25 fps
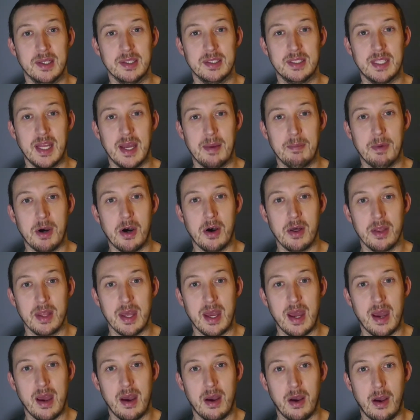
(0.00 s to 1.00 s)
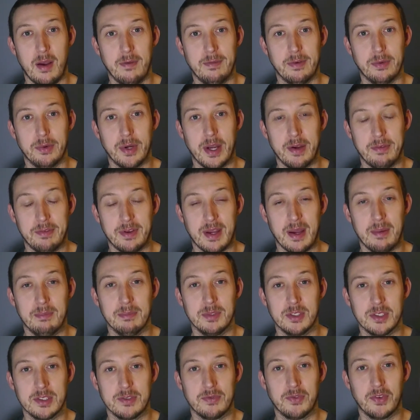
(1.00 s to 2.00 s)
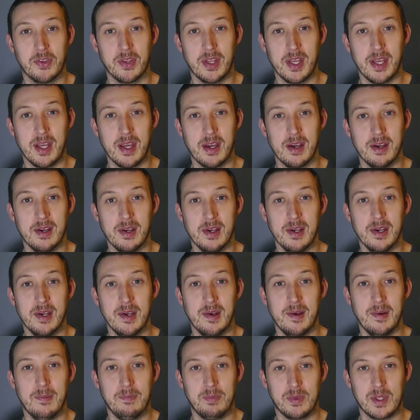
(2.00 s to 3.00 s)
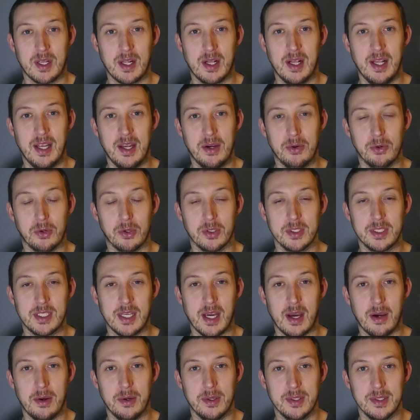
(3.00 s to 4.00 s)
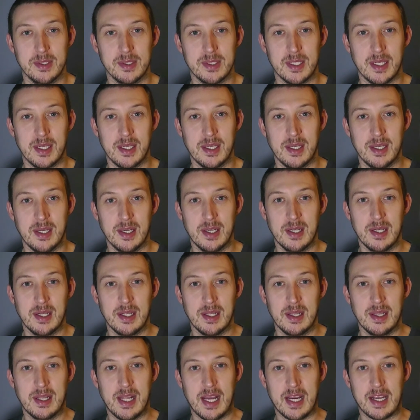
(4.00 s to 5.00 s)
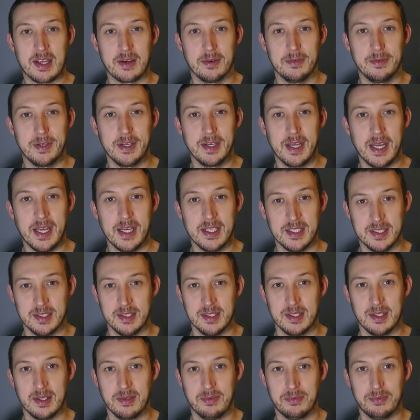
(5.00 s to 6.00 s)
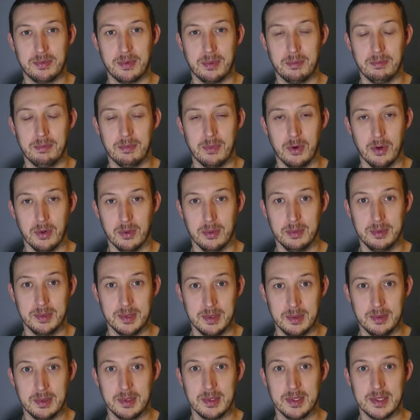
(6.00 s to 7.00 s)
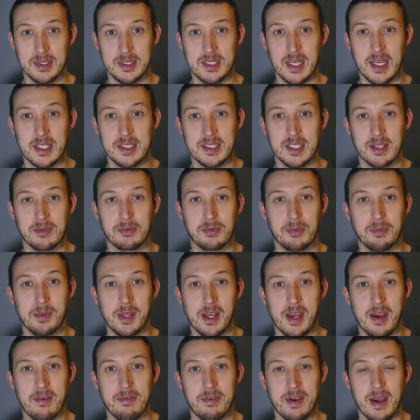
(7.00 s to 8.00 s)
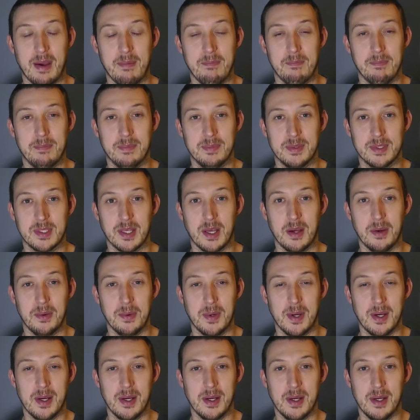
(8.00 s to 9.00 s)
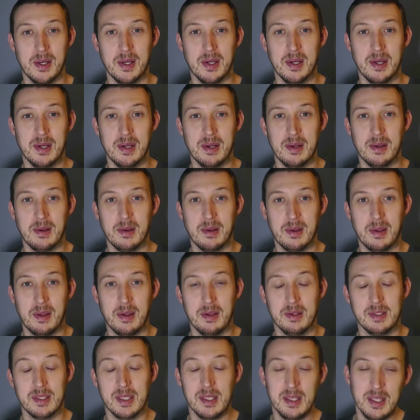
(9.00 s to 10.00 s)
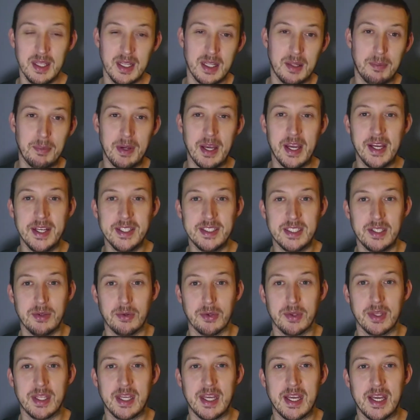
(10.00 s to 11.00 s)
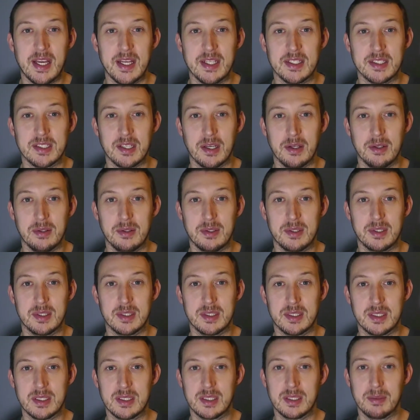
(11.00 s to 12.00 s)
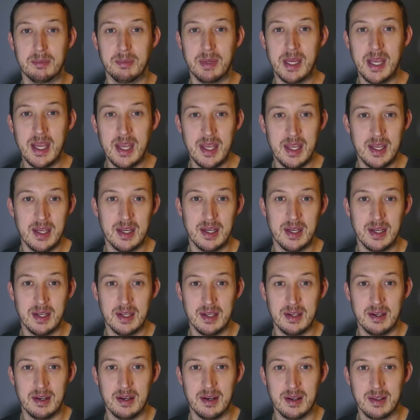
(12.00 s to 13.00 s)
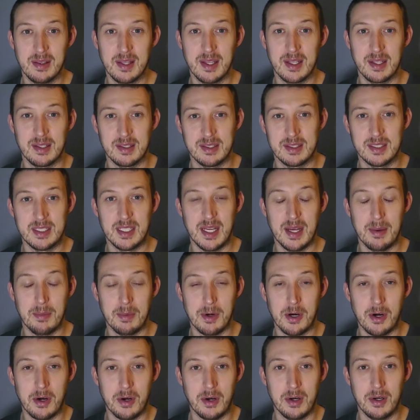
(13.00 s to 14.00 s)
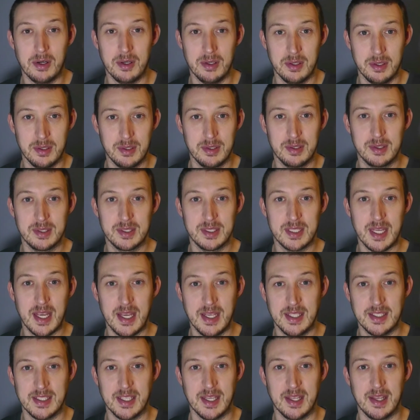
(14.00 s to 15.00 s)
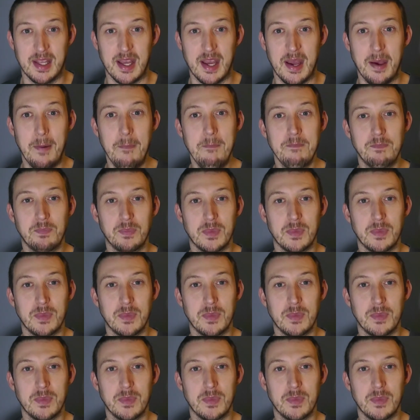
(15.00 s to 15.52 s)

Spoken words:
DMR there over FM, just for the clear audio and lack of hiss from or static from the FM. So a little bit easier on the ear. So to me, I think DMR takes it there.